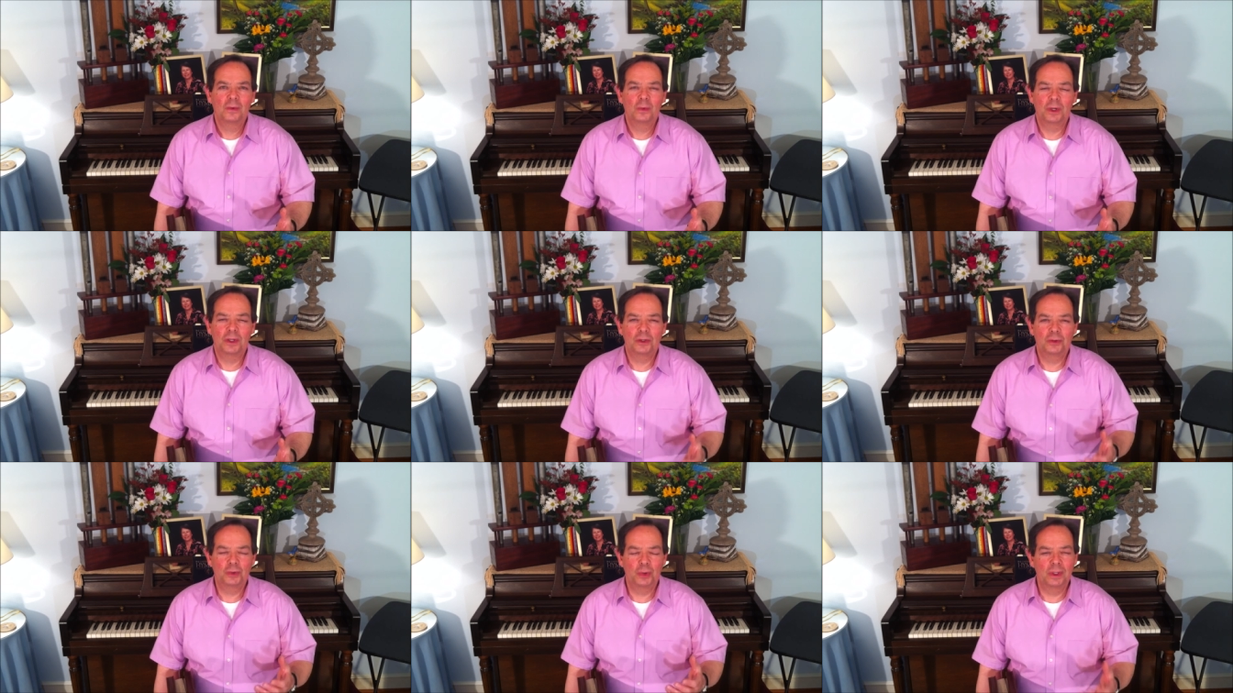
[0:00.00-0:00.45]

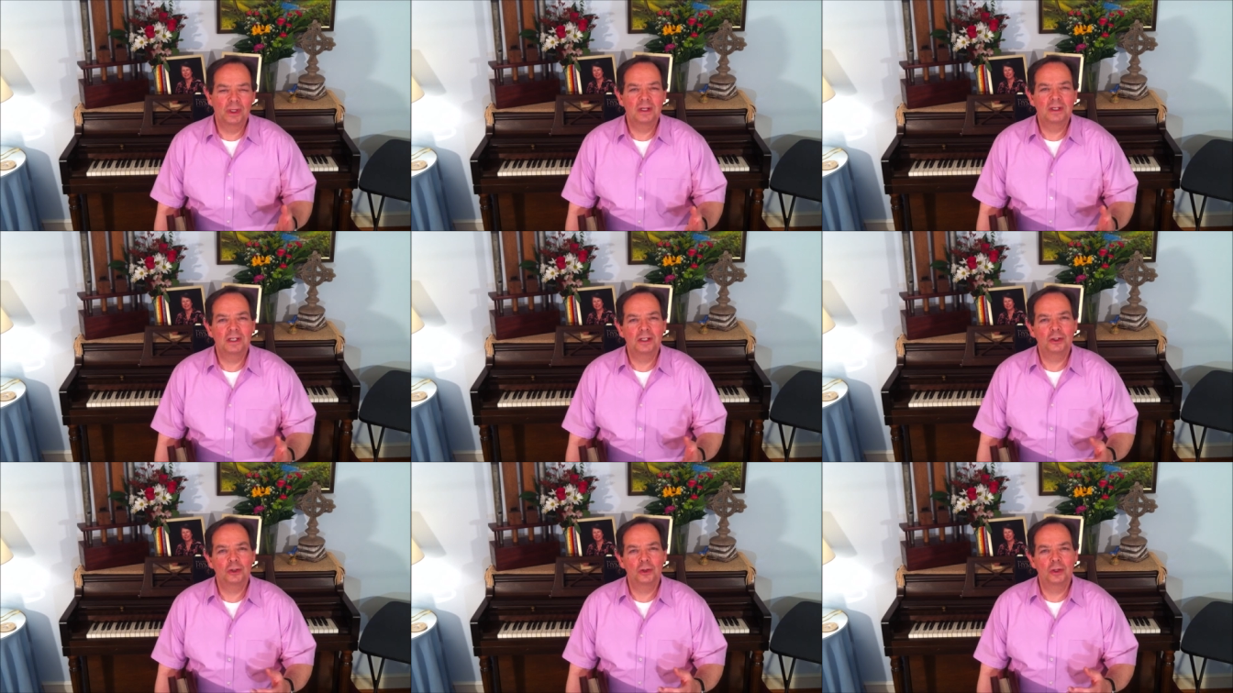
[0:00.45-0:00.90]
with
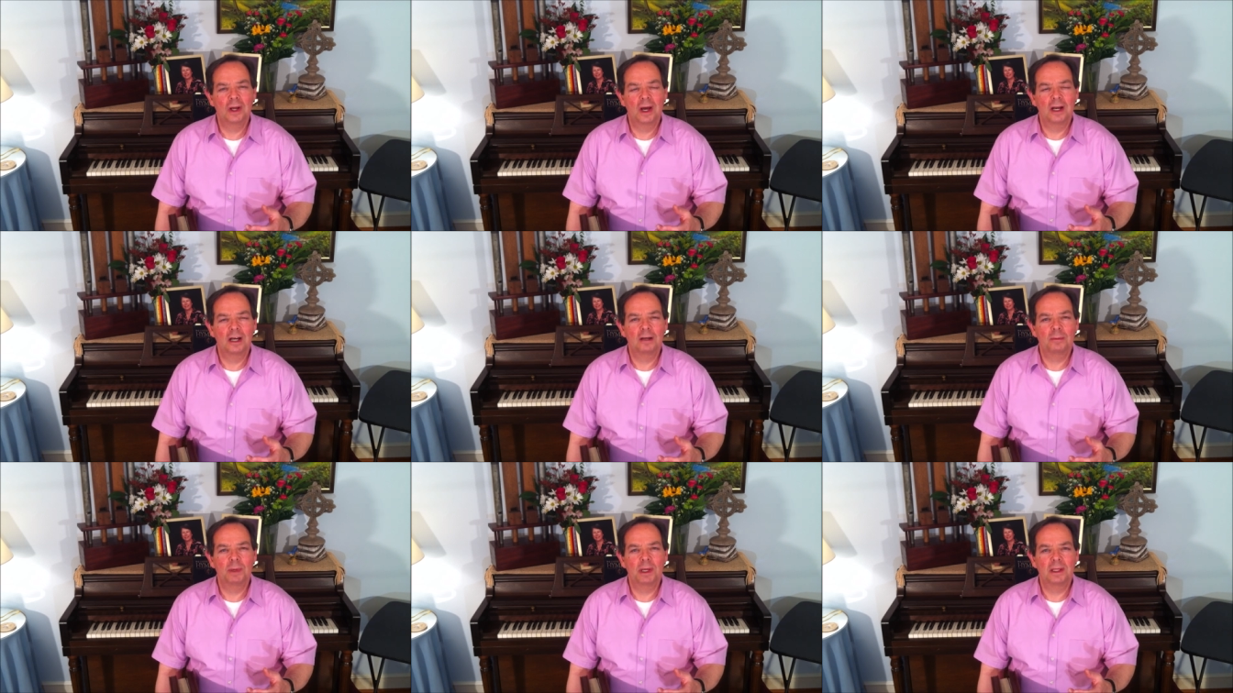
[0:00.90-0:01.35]
Trinity
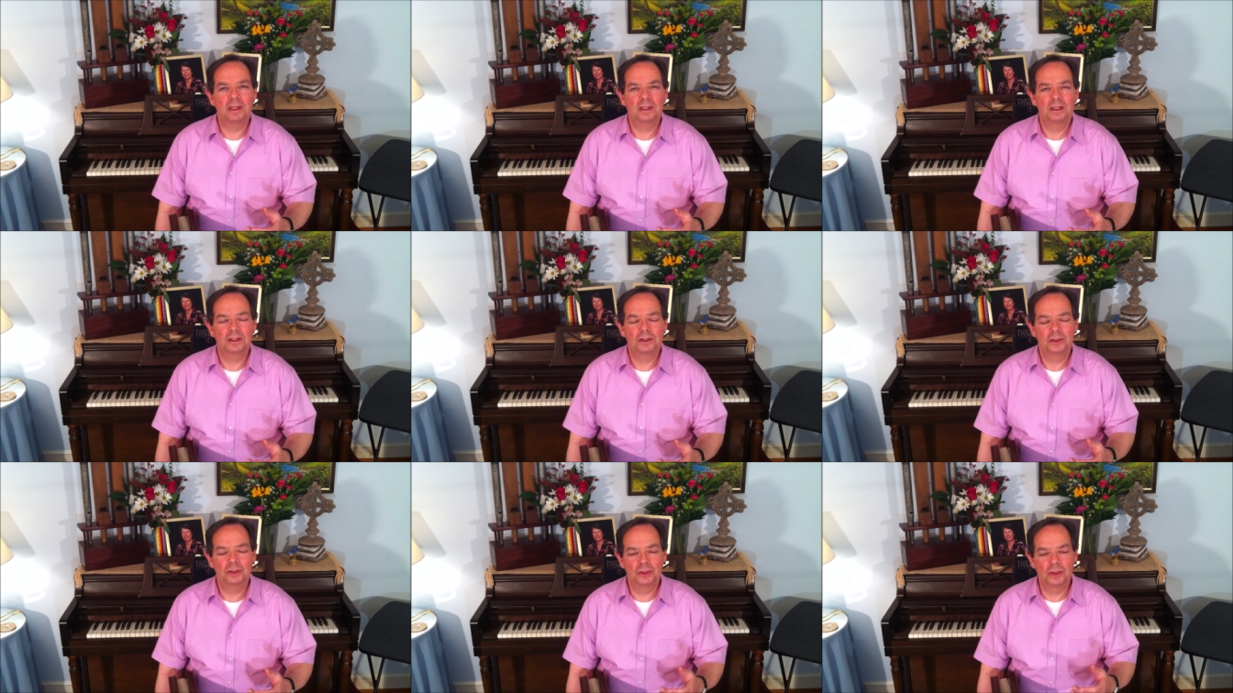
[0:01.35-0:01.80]
United
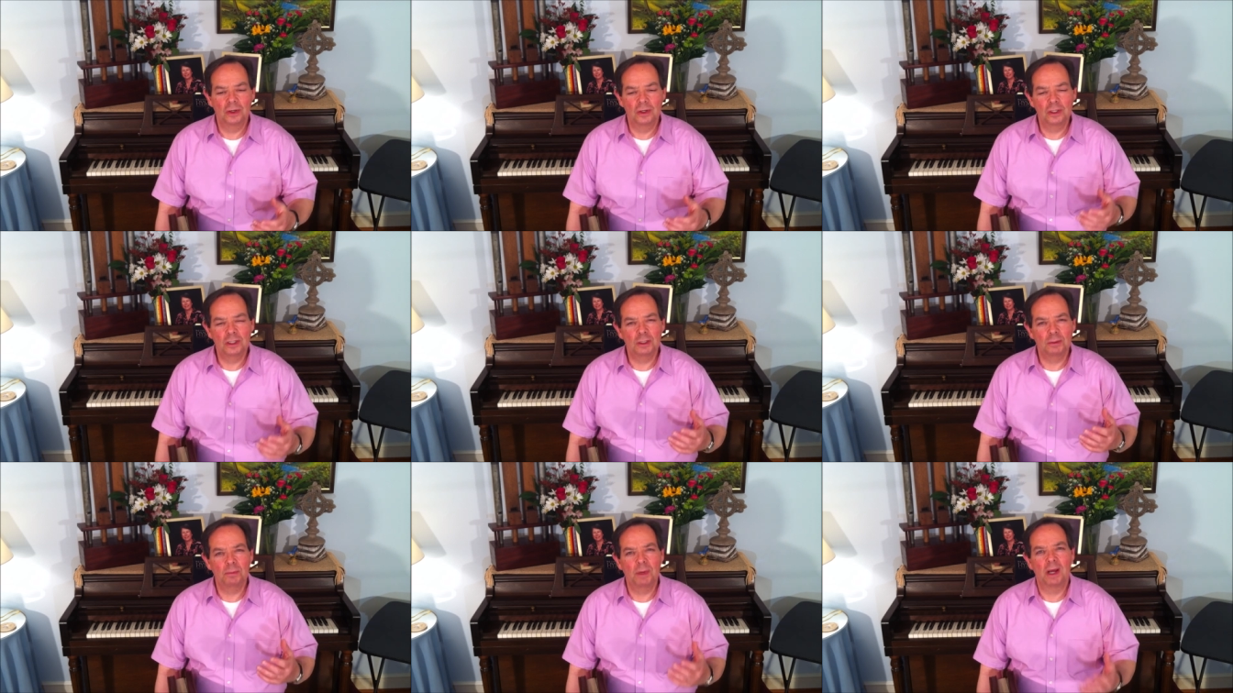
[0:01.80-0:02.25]
Methodist
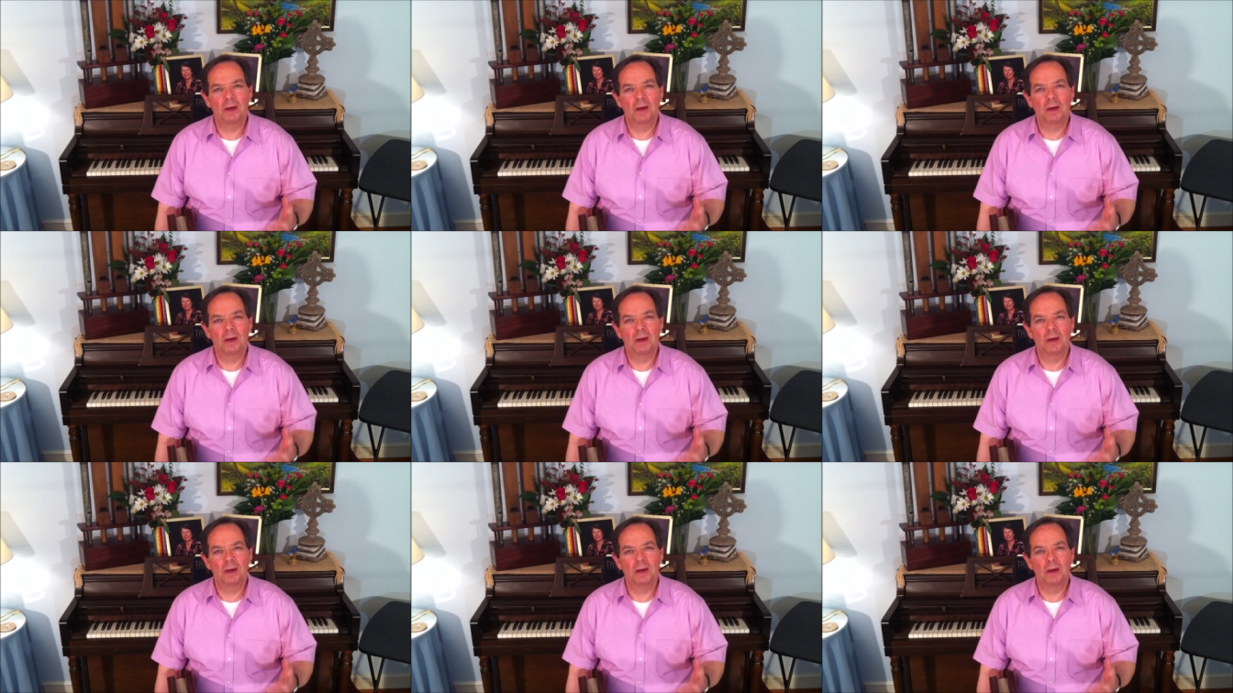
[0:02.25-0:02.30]
Church,